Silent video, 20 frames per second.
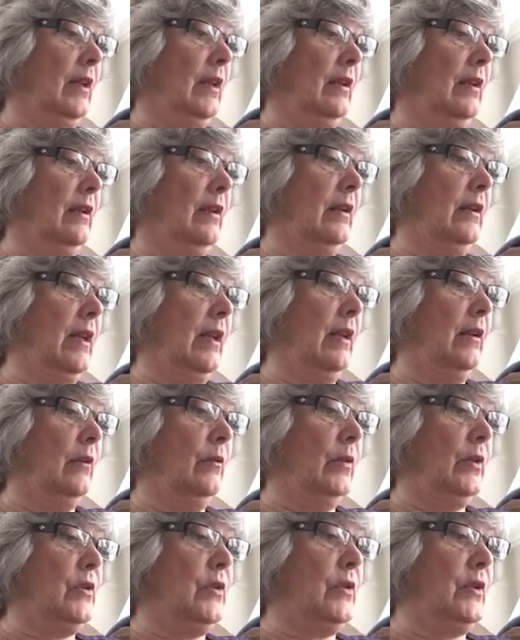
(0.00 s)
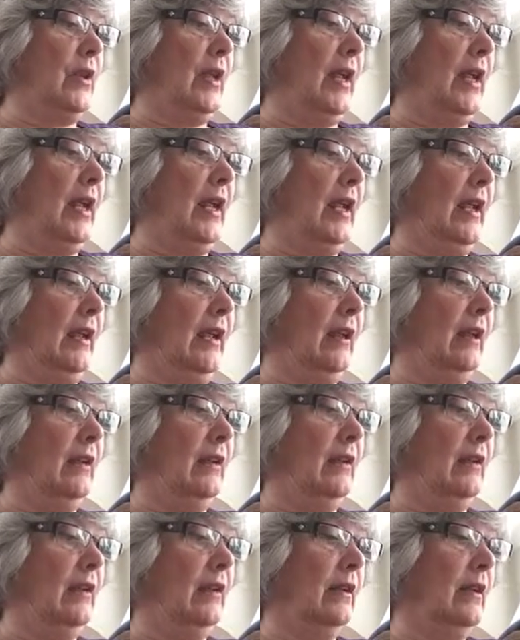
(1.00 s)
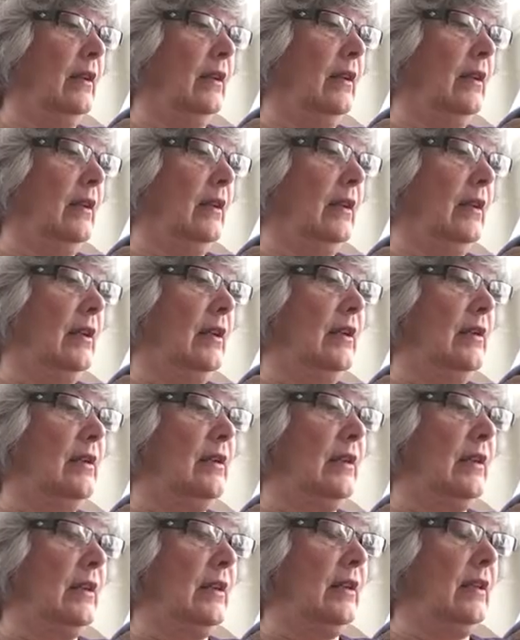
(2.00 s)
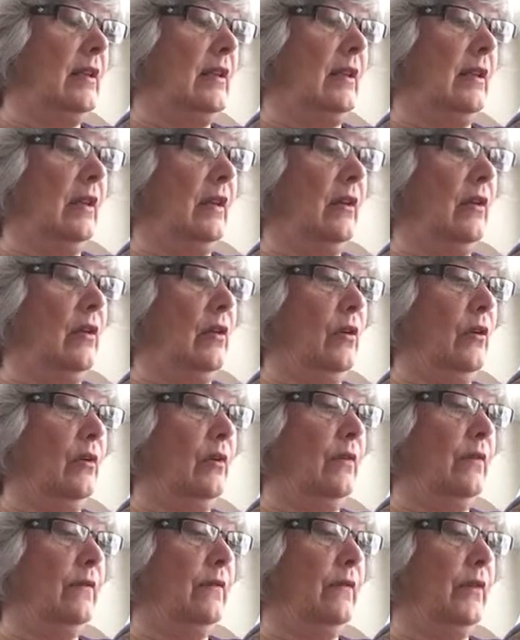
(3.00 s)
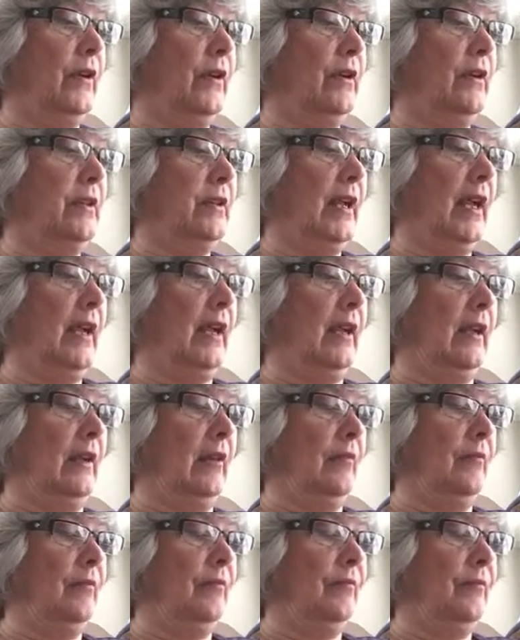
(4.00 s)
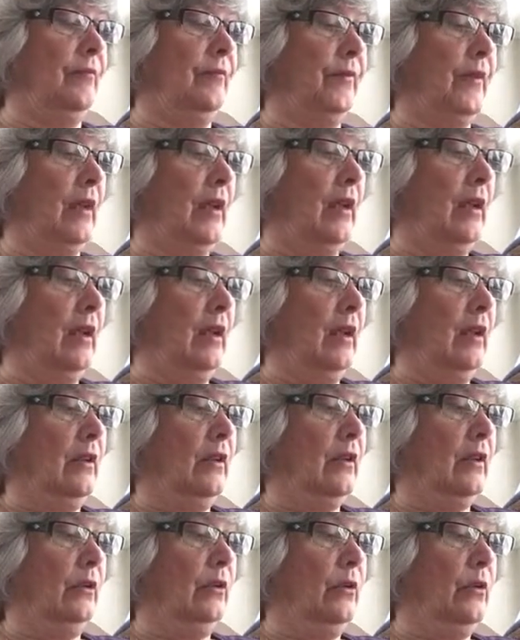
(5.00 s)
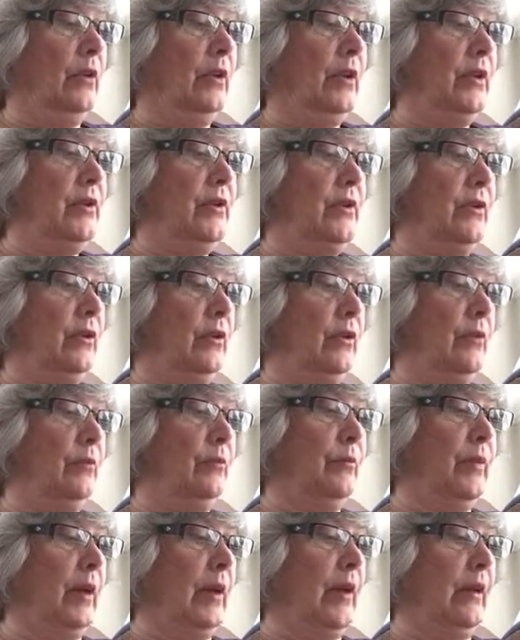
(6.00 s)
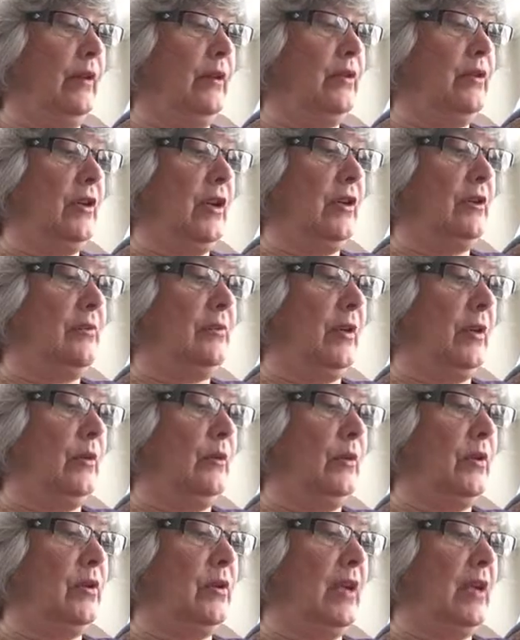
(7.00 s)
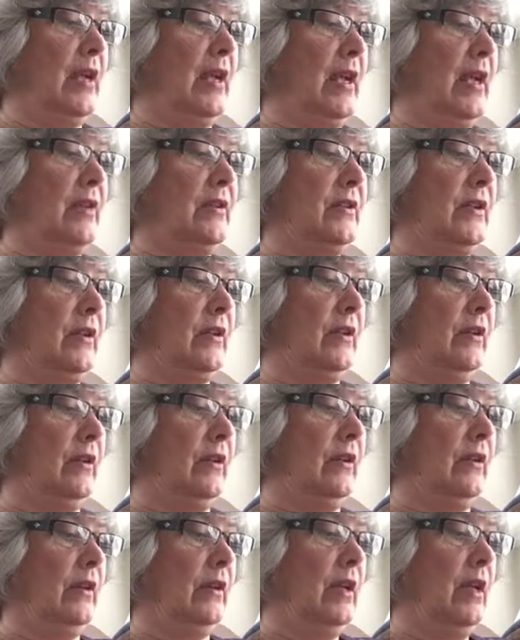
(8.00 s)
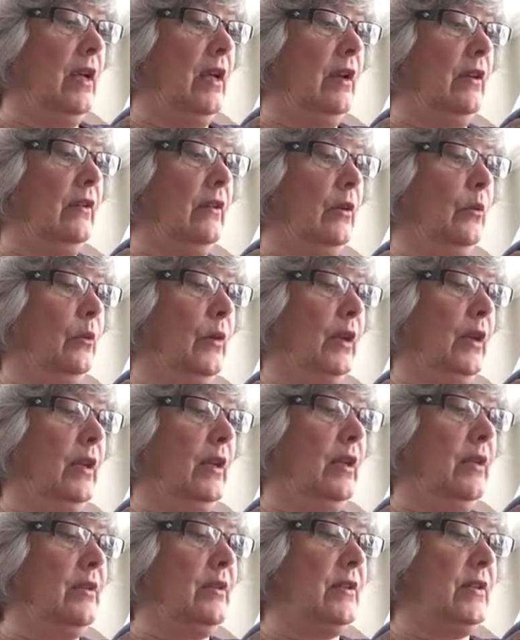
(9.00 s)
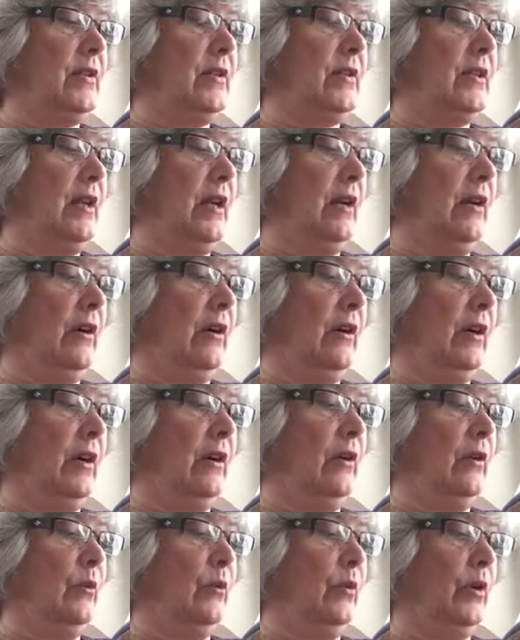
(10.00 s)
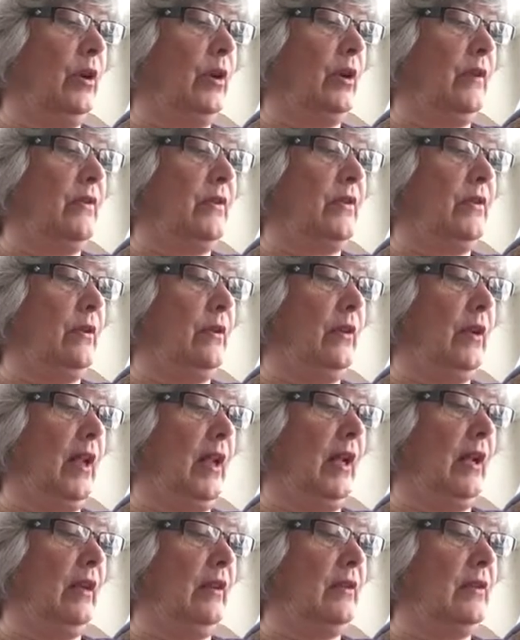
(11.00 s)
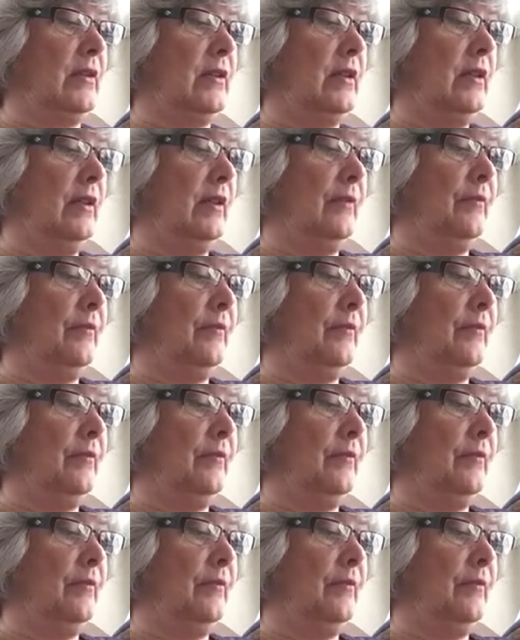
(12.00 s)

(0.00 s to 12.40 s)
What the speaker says: In the net which they hid is their own foot taken. The Lord is known by the judgment which he executeth. The wicked is a snare in the work of his own hands.